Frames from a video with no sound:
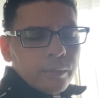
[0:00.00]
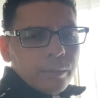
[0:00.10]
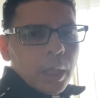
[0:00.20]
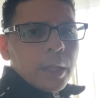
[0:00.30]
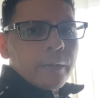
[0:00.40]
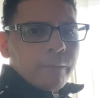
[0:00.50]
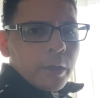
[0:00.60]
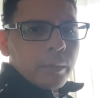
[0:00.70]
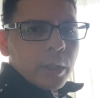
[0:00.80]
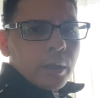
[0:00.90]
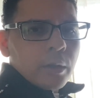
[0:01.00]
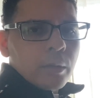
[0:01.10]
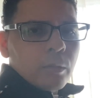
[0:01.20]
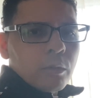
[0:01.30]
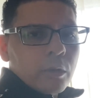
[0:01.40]
Me and the family,
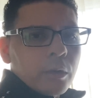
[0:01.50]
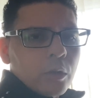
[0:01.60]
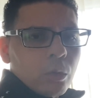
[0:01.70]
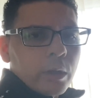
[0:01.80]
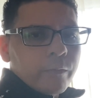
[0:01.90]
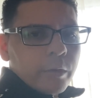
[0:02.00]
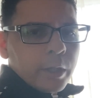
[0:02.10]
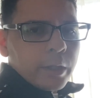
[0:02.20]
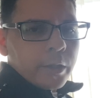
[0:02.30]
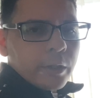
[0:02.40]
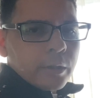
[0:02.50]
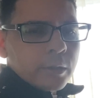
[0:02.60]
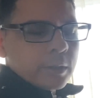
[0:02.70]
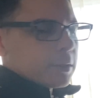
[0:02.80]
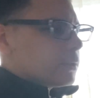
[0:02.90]
we're gonna go out for dinner
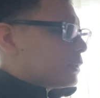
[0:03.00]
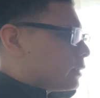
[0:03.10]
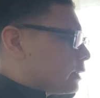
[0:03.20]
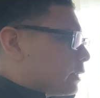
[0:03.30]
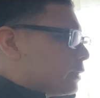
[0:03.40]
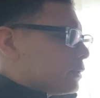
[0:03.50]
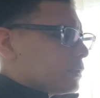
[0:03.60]
tonight.